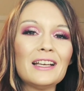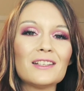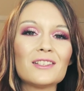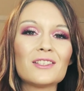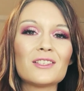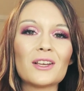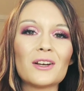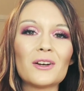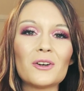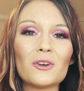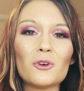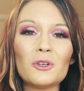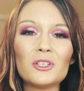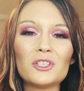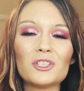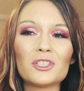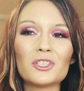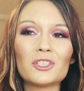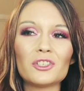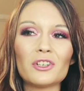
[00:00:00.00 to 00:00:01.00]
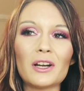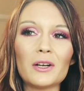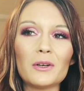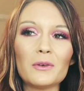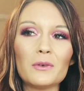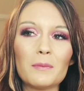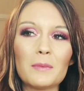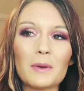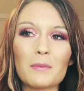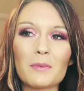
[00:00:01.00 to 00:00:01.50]
So just try to
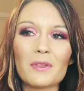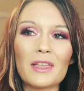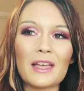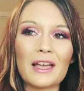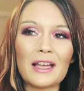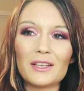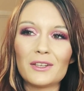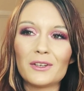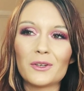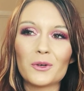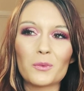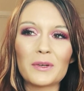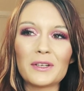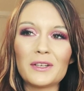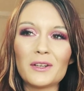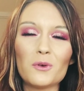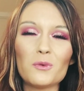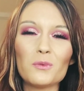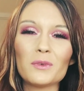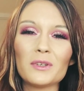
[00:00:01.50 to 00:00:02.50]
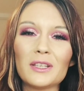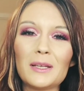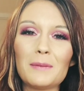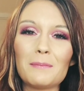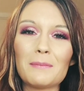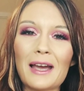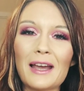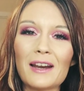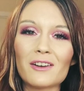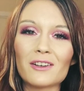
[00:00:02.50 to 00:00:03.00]
remember that, we don't really
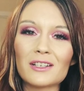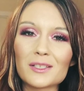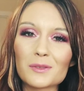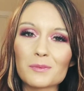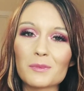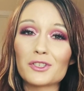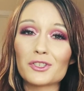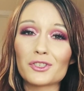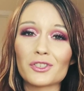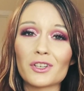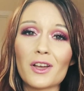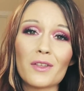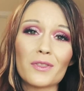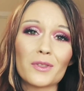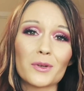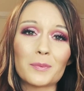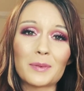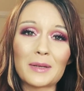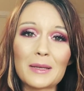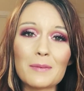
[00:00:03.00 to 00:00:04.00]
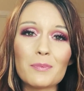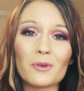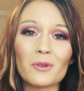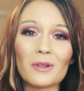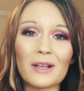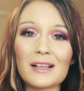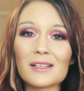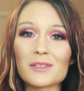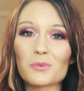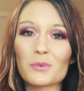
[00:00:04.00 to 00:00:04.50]
matter as much to other
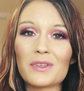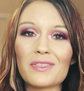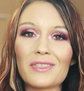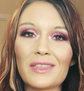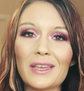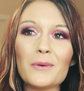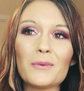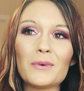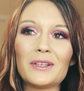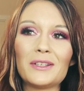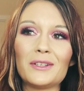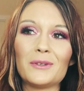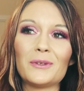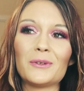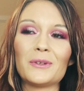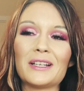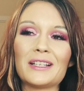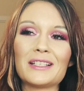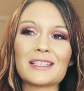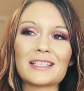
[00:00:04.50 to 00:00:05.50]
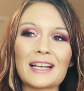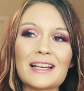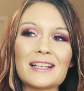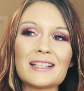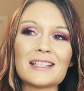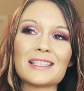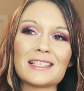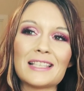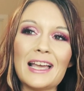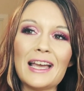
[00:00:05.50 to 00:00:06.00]
people as we think we do, and it's
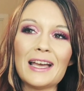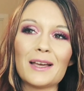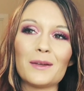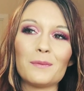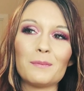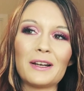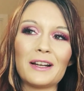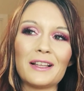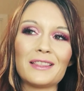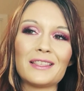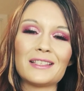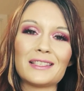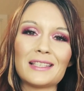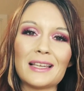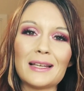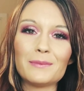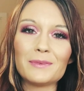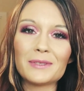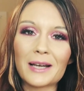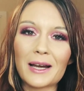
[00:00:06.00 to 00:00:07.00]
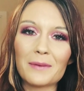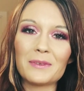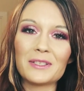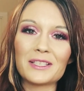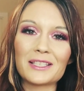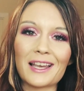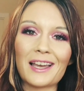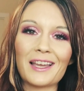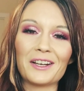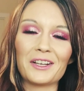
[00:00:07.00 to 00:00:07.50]
kind of sad, but at the same time,
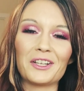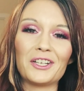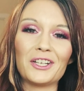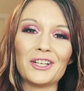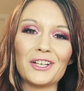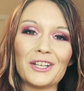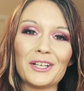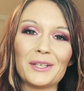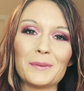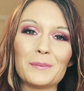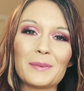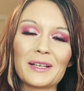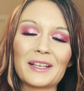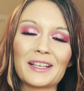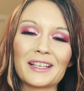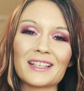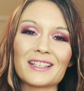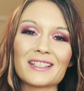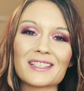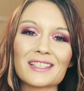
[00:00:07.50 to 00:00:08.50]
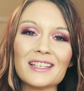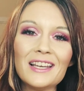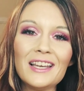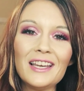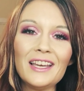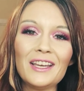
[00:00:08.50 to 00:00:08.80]
it's kind of good because,